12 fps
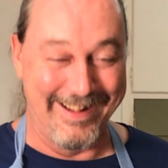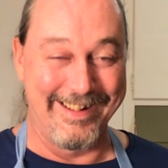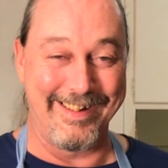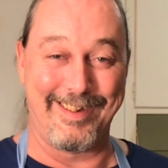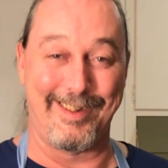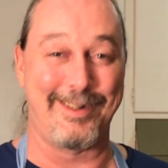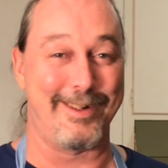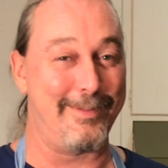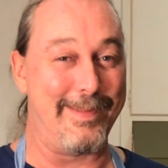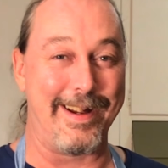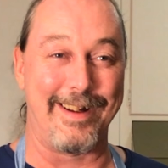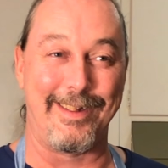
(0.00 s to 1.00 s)
this is gonna
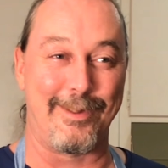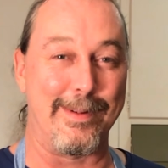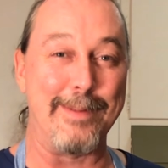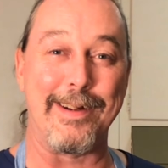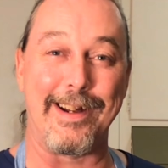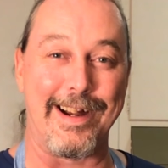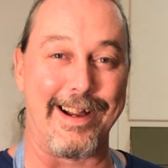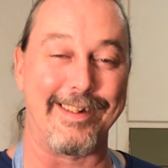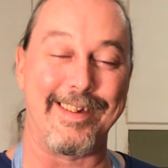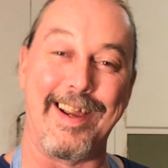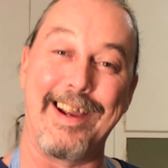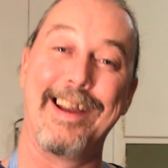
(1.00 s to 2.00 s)
be a 3-minute
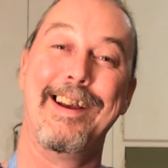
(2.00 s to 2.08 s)
outtake.